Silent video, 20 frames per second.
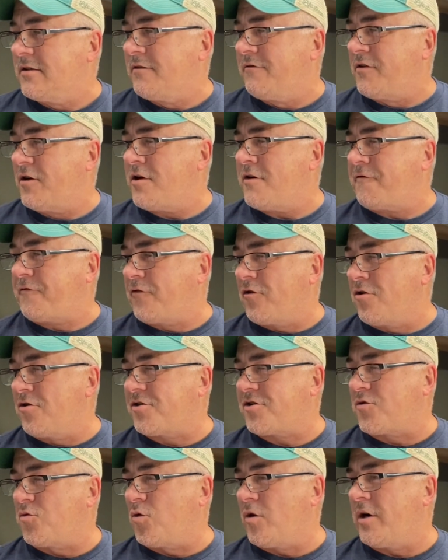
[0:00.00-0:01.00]
very
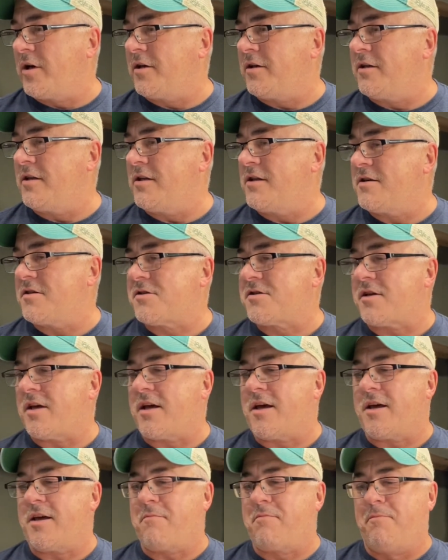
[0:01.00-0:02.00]
first one is
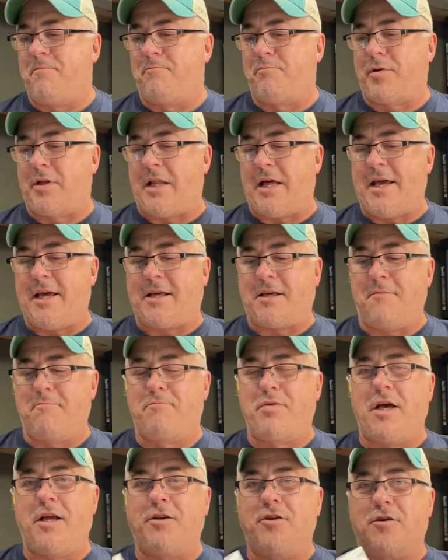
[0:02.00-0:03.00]
a plank
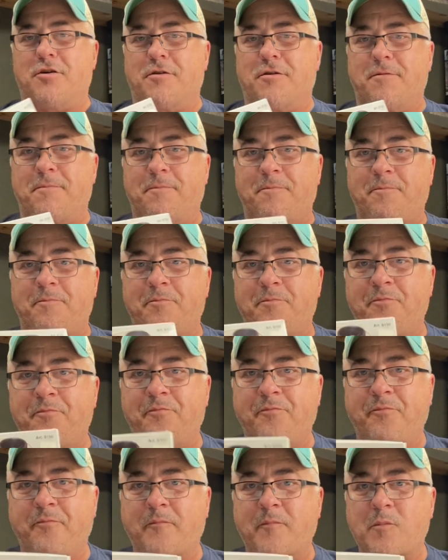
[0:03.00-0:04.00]
bender,
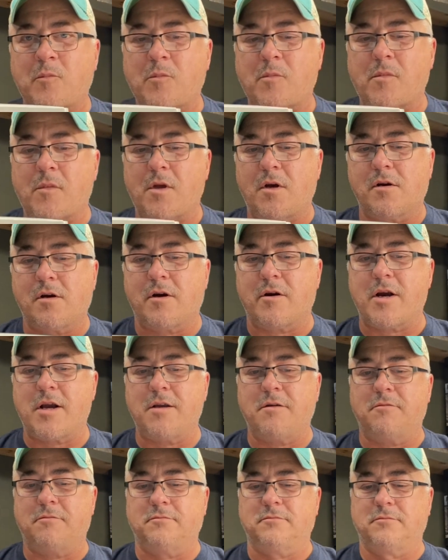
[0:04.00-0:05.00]
all
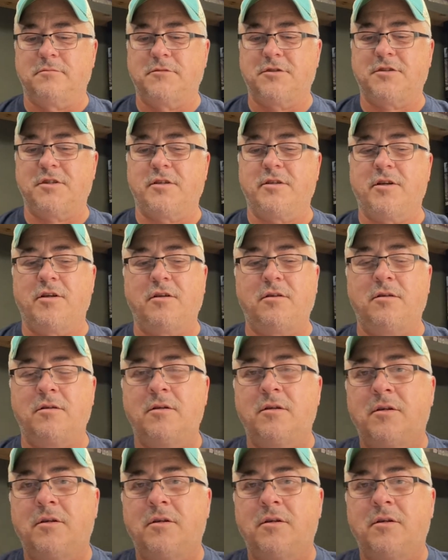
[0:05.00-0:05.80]
right? Just a little